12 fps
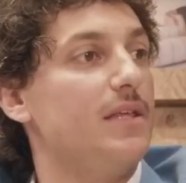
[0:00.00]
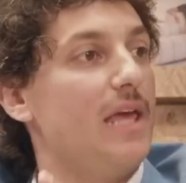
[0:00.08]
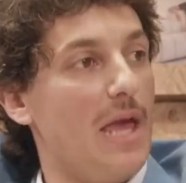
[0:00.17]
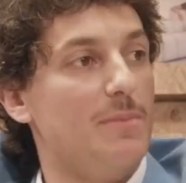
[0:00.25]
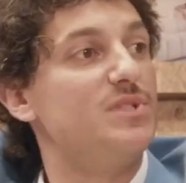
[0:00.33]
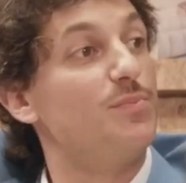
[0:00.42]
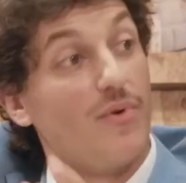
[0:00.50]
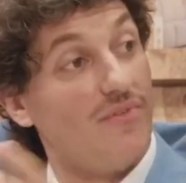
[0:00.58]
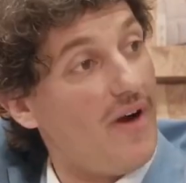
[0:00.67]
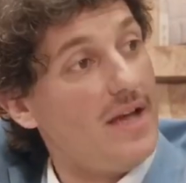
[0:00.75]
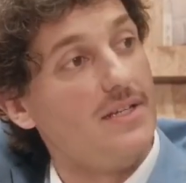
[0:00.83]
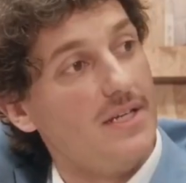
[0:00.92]
games
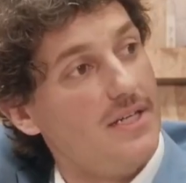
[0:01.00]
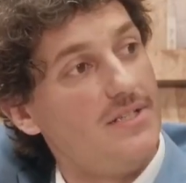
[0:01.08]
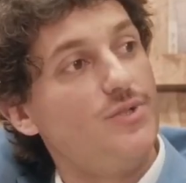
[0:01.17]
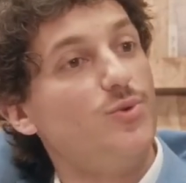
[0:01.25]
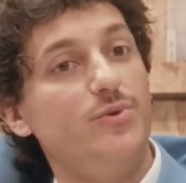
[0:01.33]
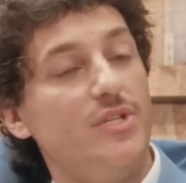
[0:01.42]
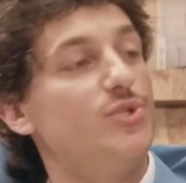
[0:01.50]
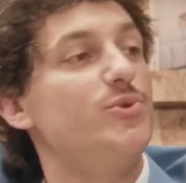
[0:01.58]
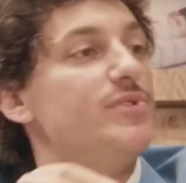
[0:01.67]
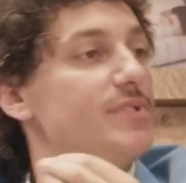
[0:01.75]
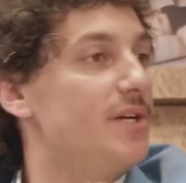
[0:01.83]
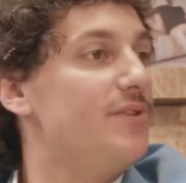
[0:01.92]
providers, you need to
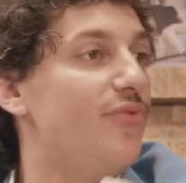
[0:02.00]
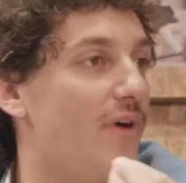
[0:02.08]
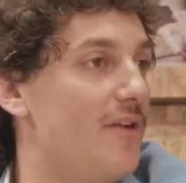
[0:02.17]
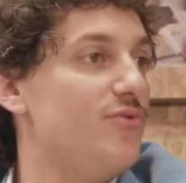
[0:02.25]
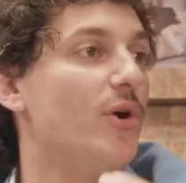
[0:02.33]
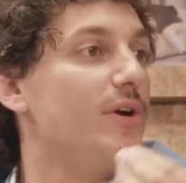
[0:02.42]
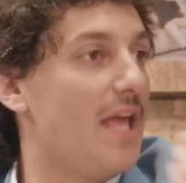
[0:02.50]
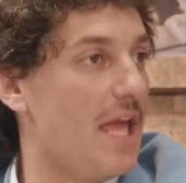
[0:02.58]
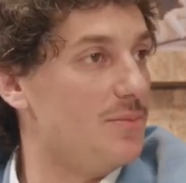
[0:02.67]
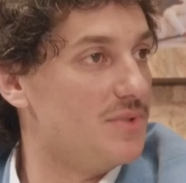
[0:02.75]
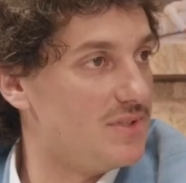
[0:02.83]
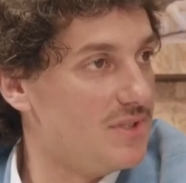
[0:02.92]
certify your games.